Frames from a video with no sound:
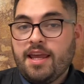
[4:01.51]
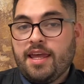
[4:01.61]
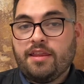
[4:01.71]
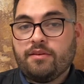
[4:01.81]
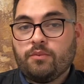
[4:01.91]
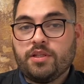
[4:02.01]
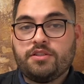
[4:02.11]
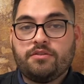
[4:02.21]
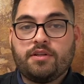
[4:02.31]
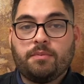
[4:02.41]
And then
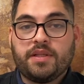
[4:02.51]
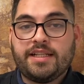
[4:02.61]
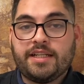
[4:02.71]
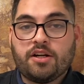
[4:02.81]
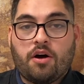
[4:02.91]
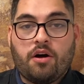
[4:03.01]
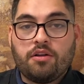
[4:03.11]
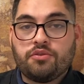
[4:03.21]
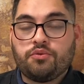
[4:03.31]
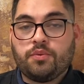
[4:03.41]
once you completed all
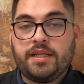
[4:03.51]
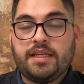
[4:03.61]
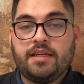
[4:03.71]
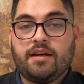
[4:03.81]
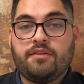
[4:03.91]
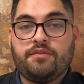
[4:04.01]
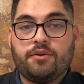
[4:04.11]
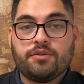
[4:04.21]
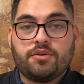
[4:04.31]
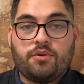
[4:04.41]
three of
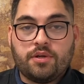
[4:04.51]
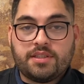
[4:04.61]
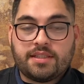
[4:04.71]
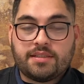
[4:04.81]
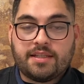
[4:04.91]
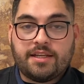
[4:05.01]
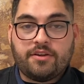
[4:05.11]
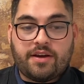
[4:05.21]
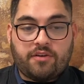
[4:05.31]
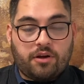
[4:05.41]
those courses and you
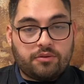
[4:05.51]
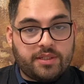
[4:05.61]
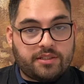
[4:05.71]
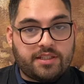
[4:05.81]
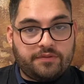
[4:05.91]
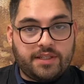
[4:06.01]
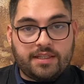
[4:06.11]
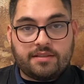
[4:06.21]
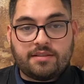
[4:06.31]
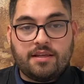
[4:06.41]
have all three
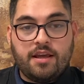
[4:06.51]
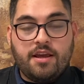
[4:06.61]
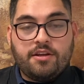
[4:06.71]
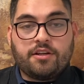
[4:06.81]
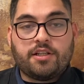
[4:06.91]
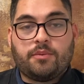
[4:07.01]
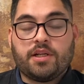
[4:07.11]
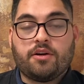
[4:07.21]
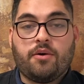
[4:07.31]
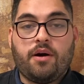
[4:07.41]
certificates, you're going to want
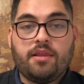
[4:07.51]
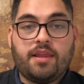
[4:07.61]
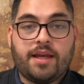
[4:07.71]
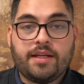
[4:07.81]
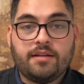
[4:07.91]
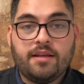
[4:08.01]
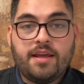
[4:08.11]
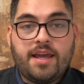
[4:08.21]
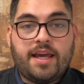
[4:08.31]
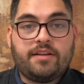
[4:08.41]
to go online
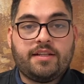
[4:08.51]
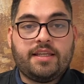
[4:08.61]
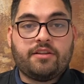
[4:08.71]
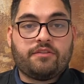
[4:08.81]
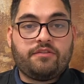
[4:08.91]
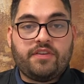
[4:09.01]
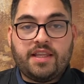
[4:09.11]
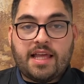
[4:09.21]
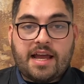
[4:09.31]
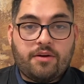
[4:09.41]
and either
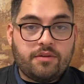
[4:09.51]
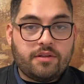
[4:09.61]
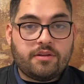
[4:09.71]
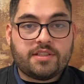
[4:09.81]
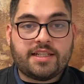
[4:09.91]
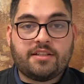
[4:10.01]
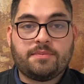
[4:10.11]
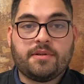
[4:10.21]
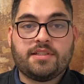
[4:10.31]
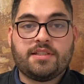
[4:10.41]
fill out your
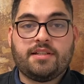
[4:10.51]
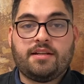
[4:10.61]
salesperson